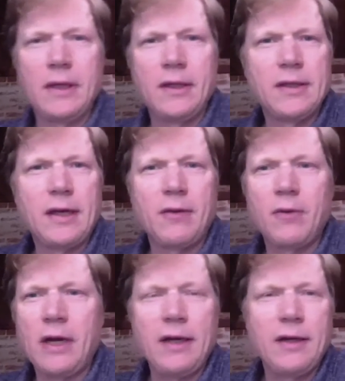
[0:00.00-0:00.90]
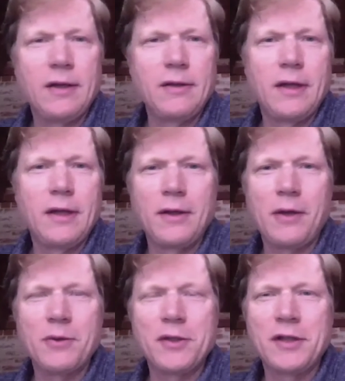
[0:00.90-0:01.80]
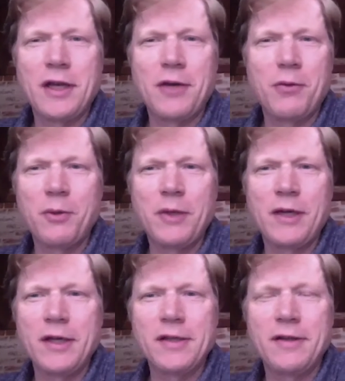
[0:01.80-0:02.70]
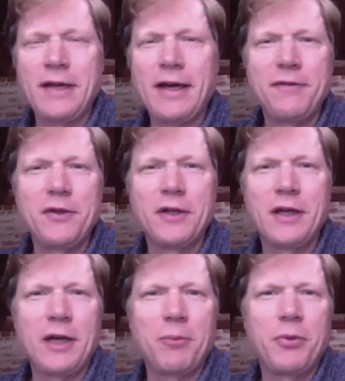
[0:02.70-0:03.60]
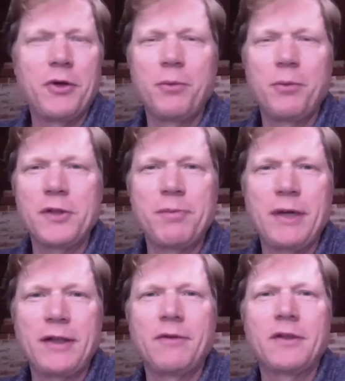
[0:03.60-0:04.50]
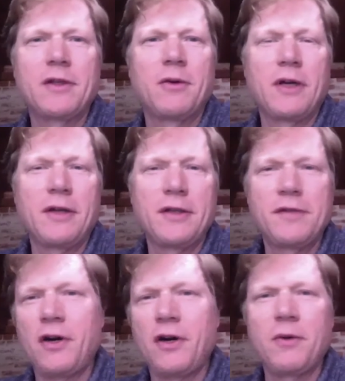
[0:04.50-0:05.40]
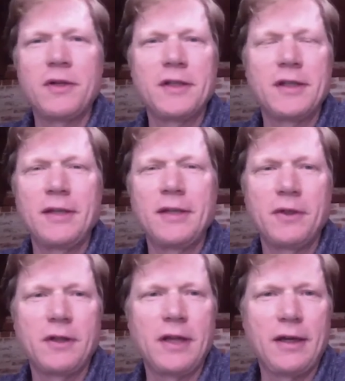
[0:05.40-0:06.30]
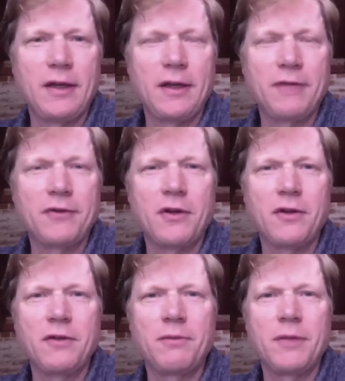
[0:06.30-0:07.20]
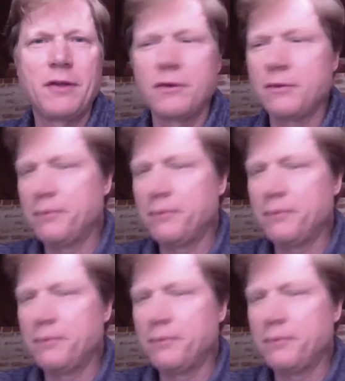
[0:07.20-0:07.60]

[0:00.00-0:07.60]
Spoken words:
Is that right? And I was just kind of wondering, because of that, if you can kind of put in perspective what's going on this fall. What does the team look like after all you've been through?